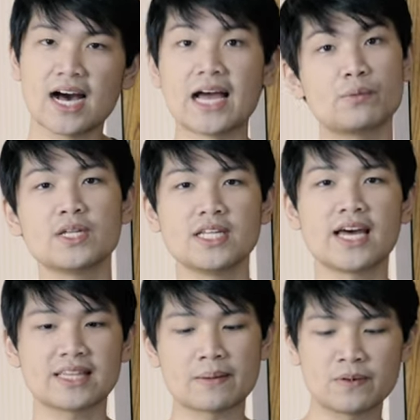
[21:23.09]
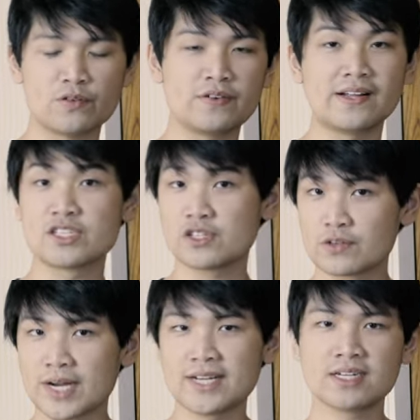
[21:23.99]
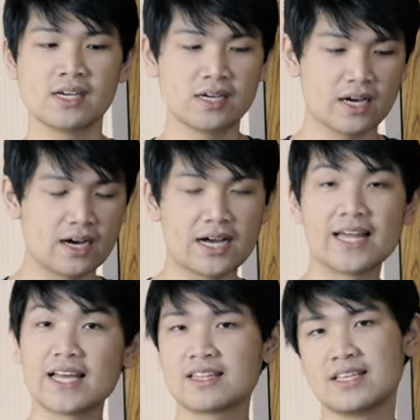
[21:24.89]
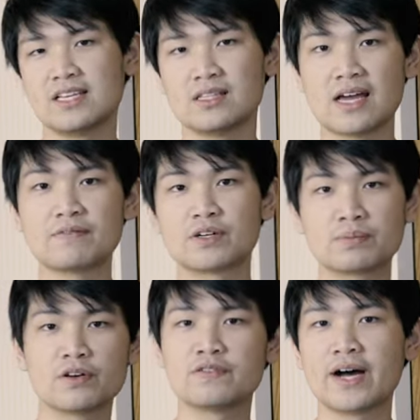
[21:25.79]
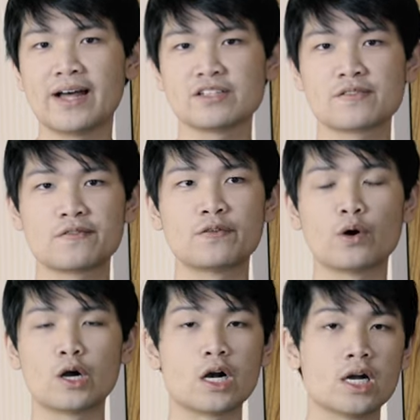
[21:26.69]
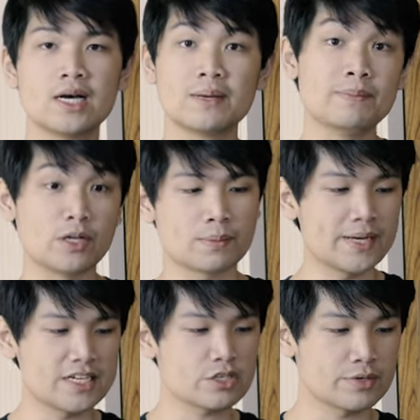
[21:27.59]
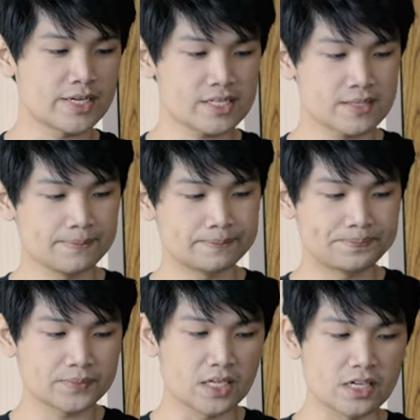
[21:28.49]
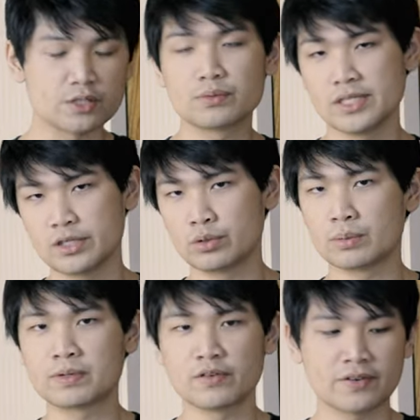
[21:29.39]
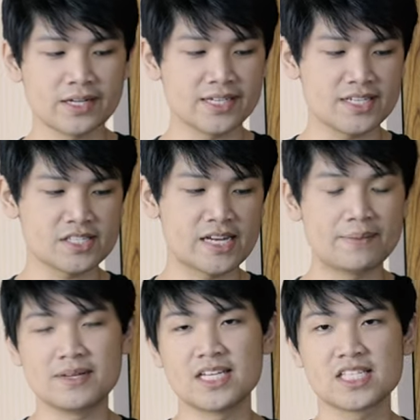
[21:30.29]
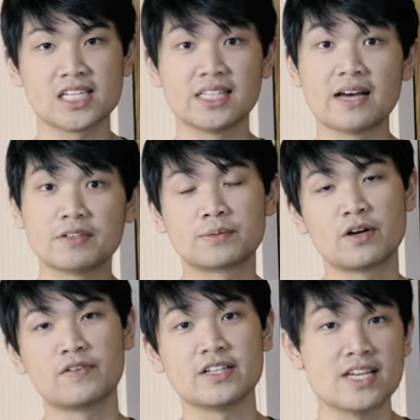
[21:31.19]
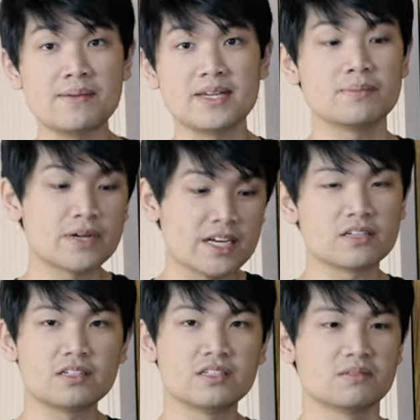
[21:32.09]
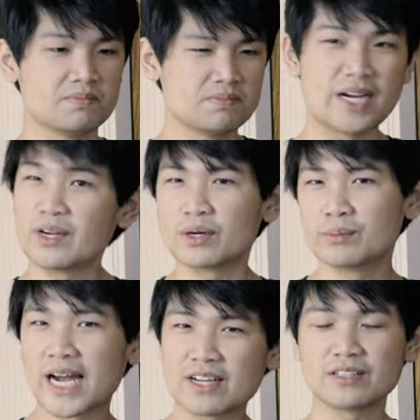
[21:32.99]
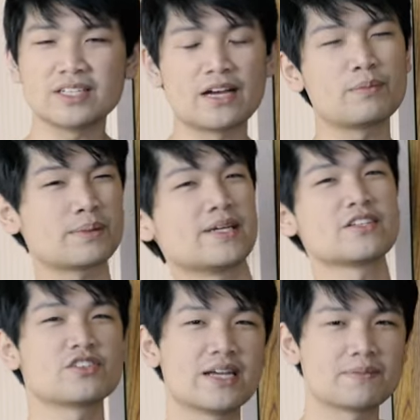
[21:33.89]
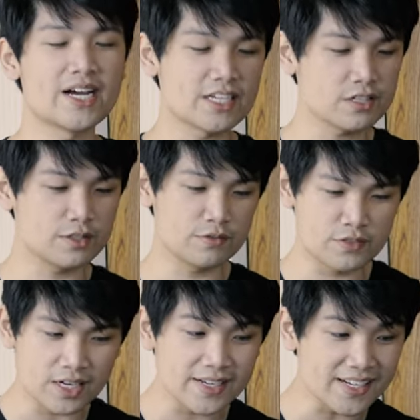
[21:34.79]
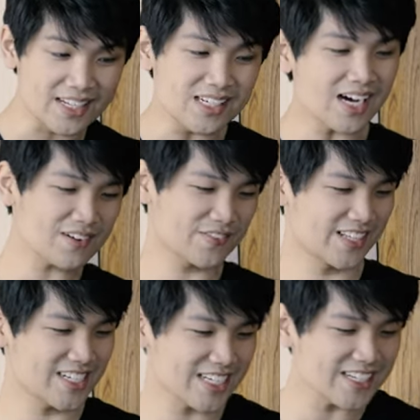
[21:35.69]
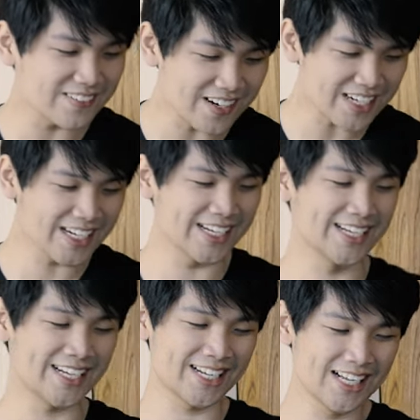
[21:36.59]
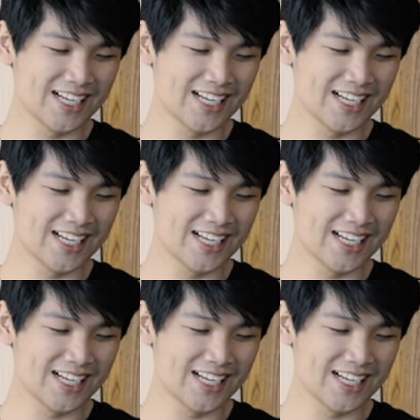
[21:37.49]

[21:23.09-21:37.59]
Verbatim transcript: I really like that profile straight. Uh, I like the lever profiles for milk-based drinks. Another really cool profile is Damian's Lever profile. Damian Brakel Brakel, Brackle, I hope I pronounced your name right. You've done a lot for the DE1.